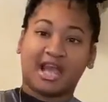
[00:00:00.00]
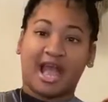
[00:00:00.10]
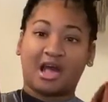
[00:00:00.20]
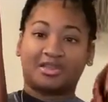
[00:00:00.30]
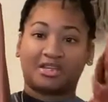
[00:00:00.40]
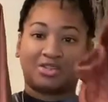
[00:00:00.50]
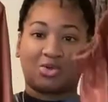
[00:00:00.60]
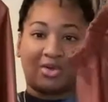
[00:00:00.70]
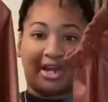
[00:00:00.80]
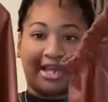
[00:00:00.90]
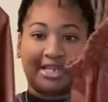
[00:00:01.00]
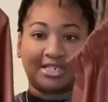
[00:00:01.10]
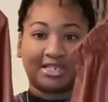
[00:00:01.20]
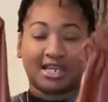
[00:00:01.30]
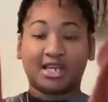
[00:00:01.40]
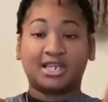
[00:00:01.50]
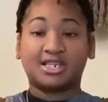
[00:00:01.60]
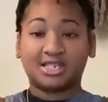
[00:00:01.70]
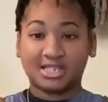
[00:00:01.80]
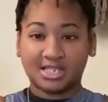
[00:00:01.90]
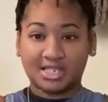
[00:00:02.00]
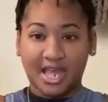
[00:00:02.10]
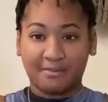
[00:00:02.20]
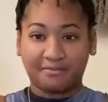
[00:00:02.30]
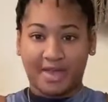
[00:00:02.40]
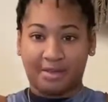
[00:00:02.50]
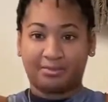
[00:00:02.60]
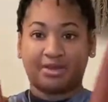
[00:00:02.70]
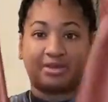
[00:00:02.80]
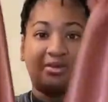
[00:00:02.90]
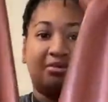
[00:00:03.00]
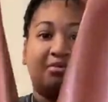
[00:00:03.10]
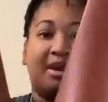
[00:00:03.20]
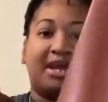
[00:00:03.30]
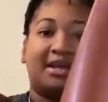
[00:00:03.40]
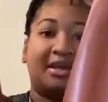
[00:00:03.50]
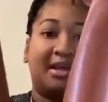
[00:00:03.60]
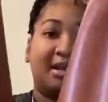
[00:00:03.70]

how this correlates? This is the same fabric, right?